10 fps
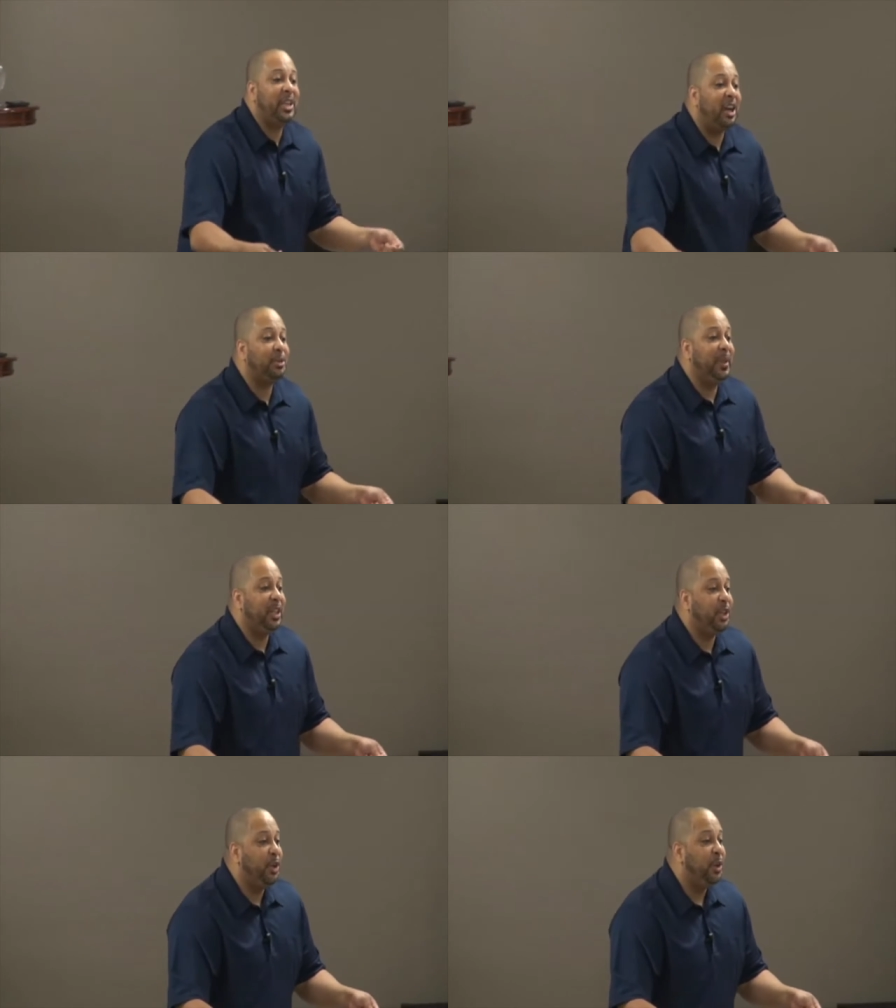tells me
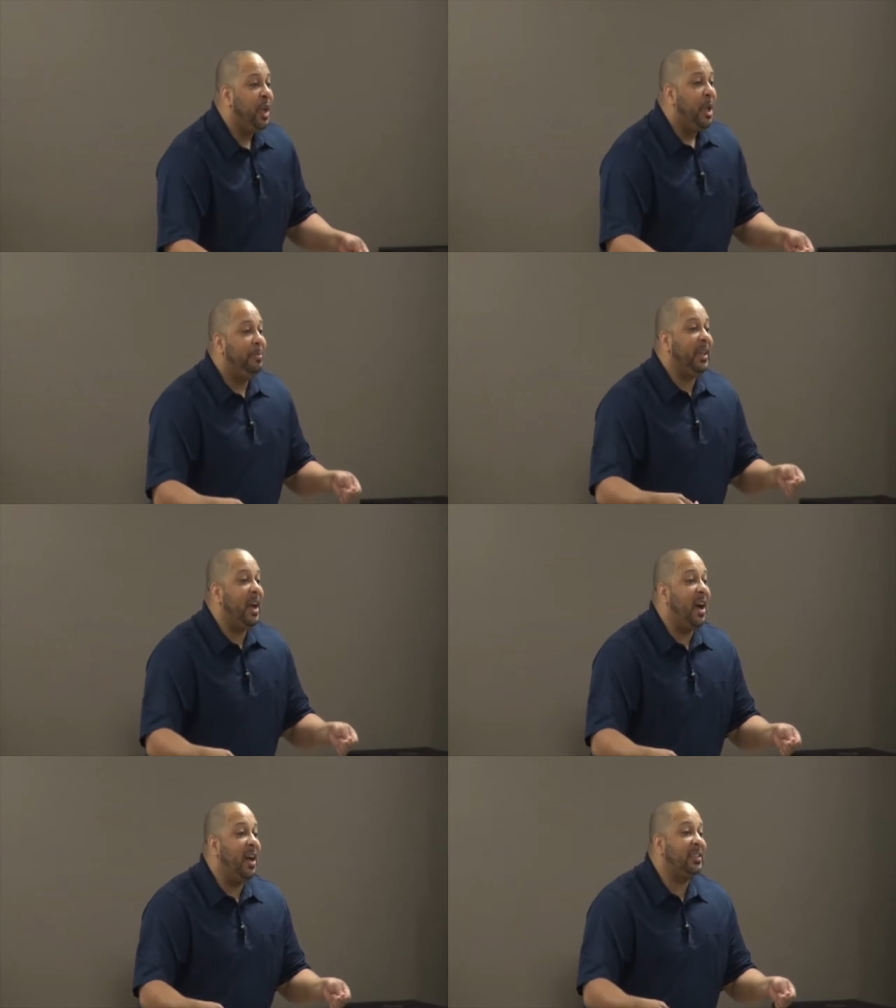to do
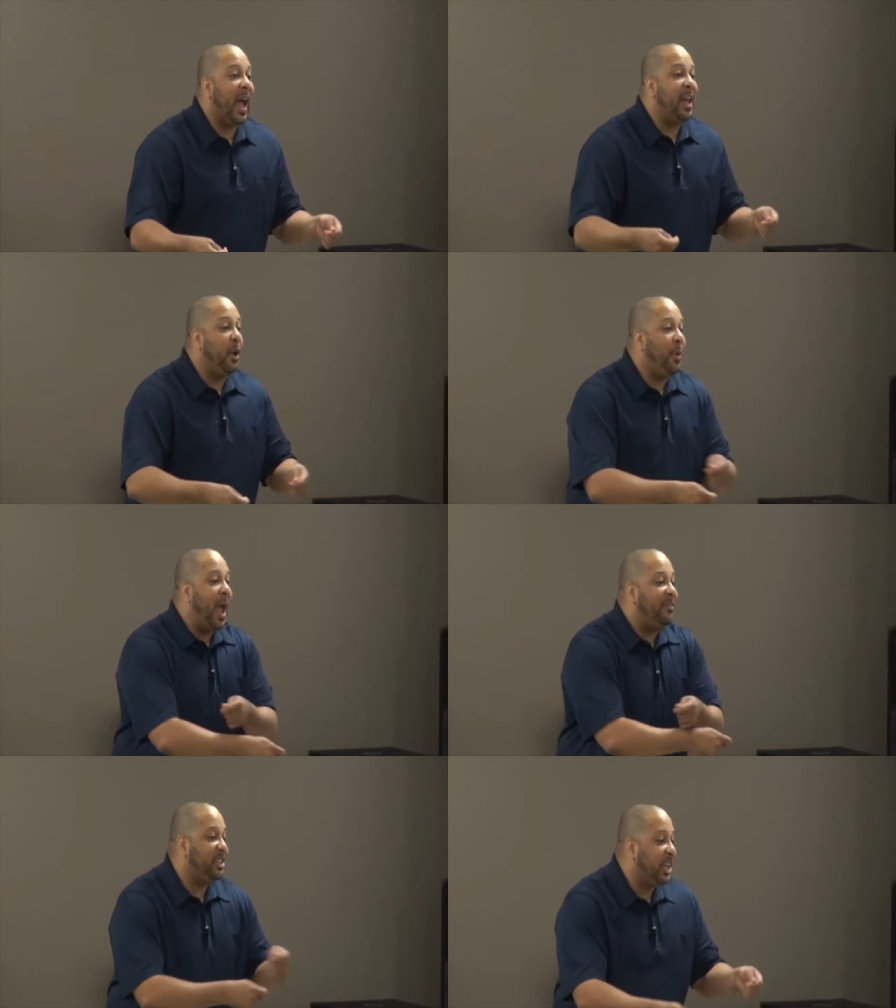because I don't
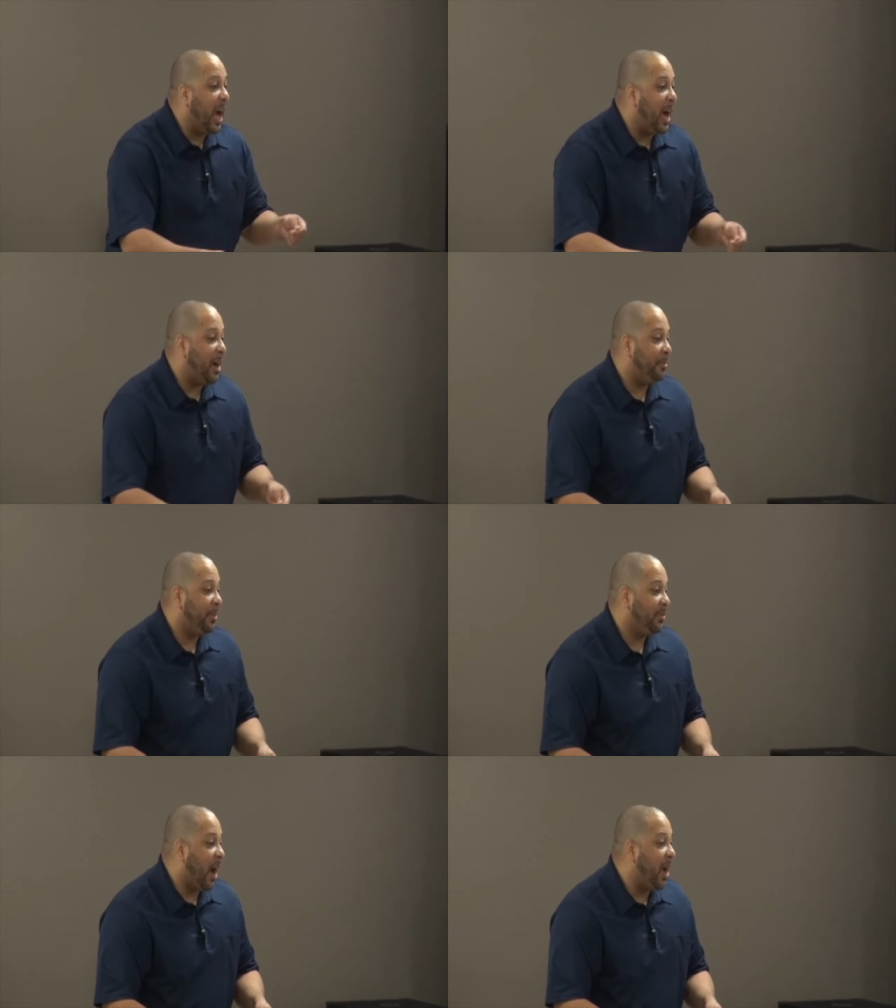have a job,
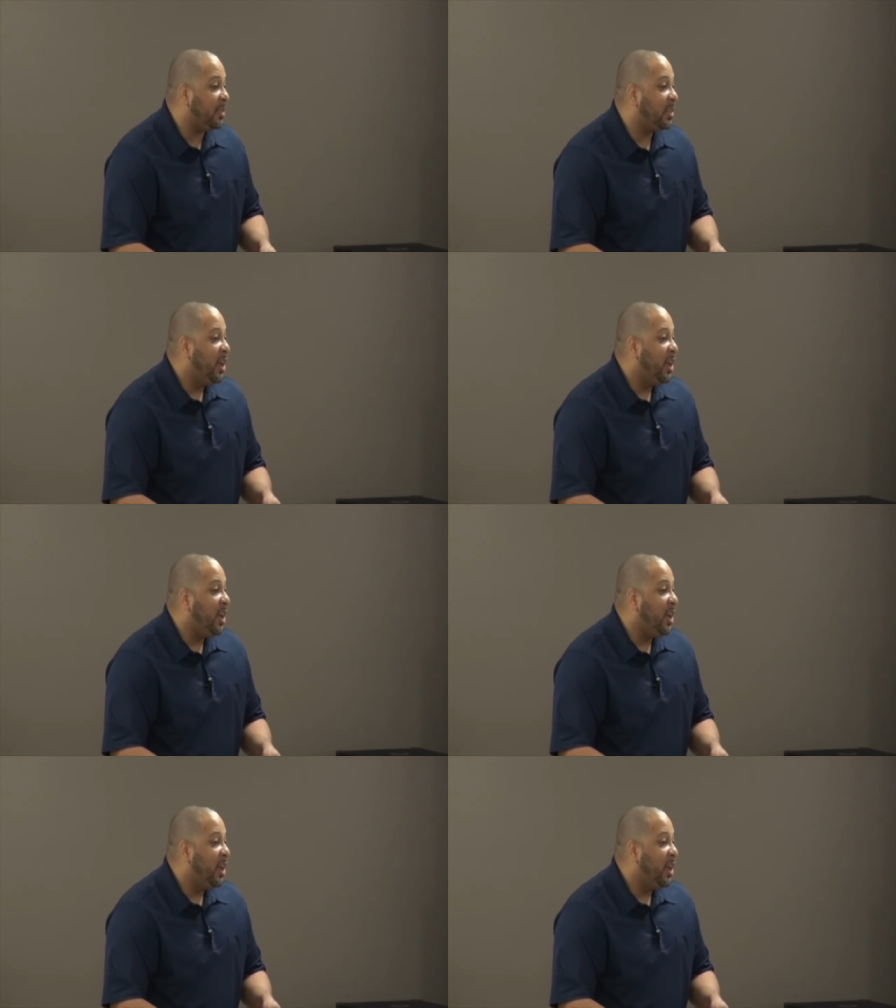right?